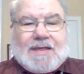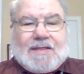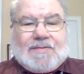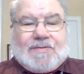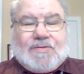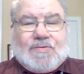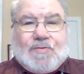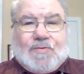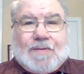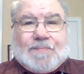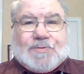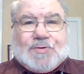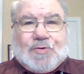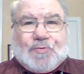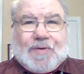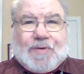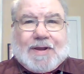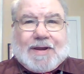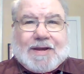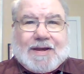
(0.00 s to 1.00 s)

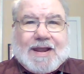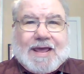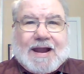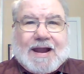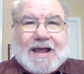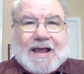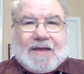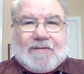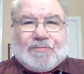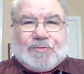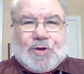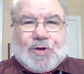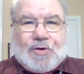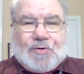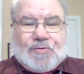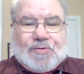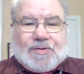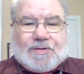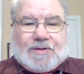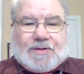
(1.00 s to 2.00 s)
Scripture reading that I have
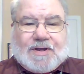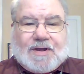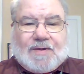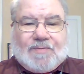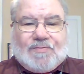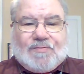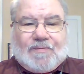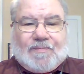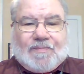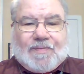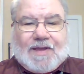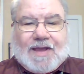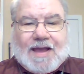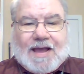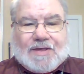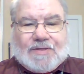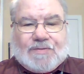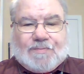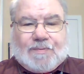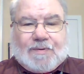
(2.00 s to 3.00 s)
chosen comes from the
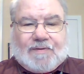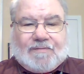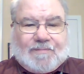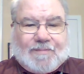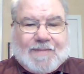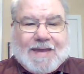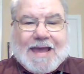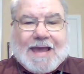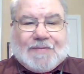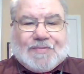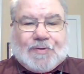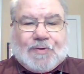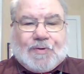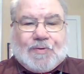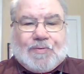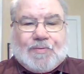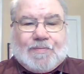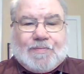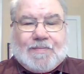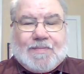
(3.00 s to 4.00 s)
Gospel of
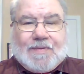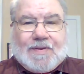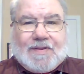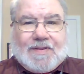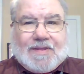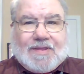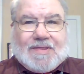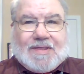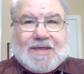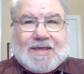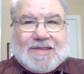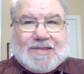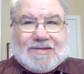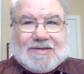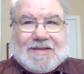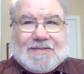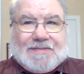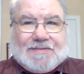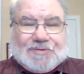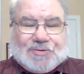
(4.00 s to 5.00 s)
Matthew, the
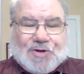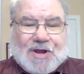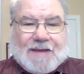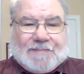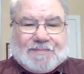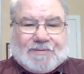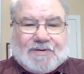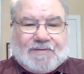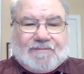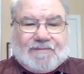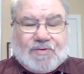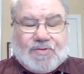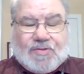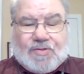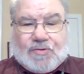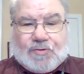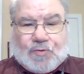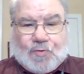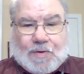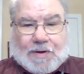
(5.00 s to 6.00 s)
16th chapter,
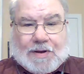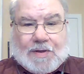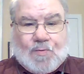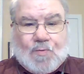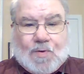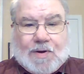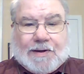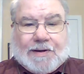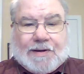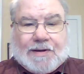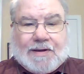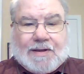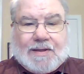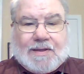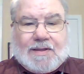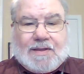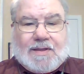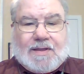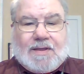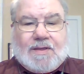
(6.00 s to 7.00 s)
verses 21
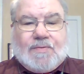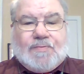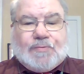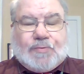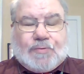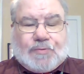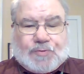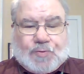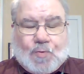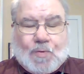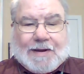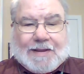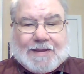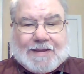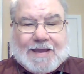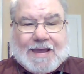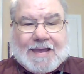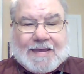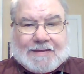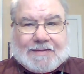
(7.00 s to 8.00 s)
through
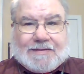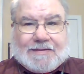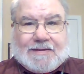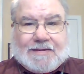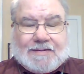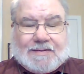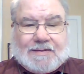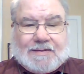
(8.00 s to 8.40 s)
28